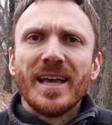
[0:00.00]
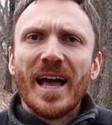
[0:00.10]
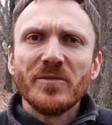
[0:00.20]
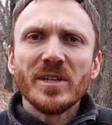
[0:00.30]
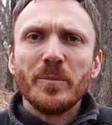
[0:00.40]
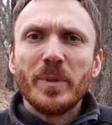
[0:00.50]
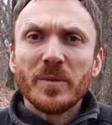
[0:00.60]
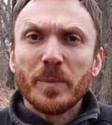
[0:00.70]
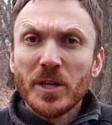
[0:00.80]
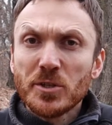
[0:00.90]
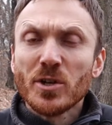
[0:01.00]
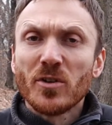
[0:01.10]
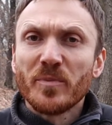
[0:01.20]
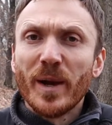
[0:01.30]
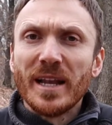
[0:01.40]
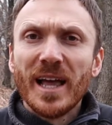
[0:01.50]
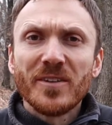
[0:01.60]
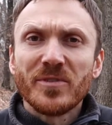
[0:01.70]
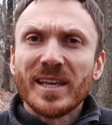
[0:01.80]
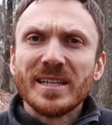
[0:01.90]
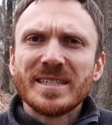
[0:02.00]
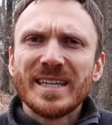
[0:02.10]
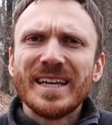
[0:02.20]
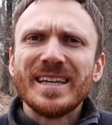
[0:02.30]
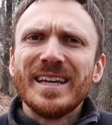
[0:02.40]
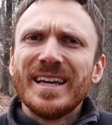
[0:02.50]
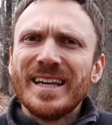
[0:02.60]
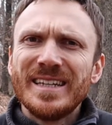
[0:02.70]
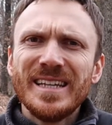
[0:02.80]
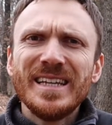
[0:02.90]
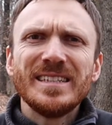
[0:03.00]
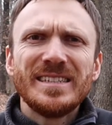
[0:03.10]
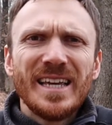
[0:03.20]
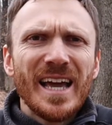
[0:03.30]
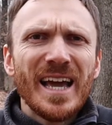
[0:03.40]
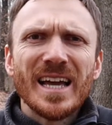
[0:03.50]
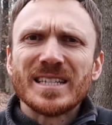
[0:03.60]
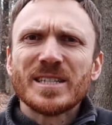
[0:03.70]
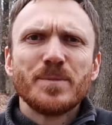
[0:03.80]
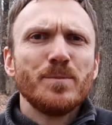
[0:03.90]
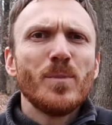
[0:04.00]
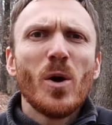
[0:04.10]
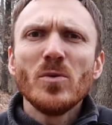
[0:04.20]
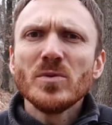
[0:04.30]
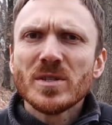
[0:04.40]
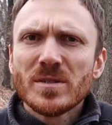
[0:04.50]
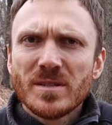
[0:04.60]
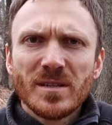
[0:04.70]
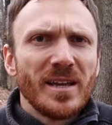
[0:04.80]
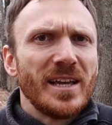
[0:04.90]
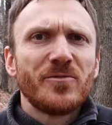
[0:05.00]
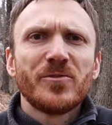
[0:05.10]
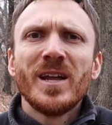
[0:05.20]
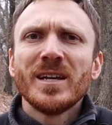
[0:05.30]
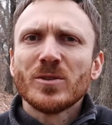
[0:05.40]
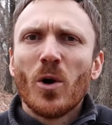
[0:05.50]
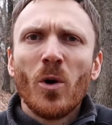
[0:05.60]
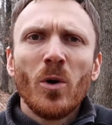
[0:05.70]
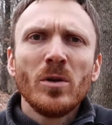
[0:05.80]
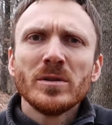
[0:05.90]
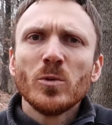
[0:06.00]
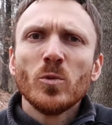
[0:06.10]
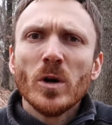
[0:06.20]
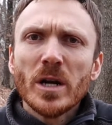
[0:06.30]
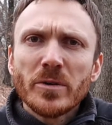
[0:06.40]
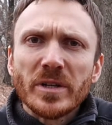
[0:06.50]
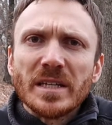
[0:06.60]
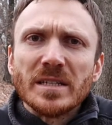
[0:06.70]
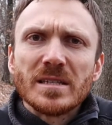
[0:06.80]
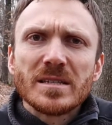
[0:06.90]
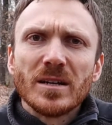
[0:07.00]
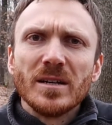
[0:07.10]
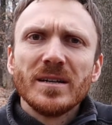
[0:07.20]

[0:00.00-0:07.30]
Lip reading: having a big picture of my life, I can say indeed yes, most if not all the worries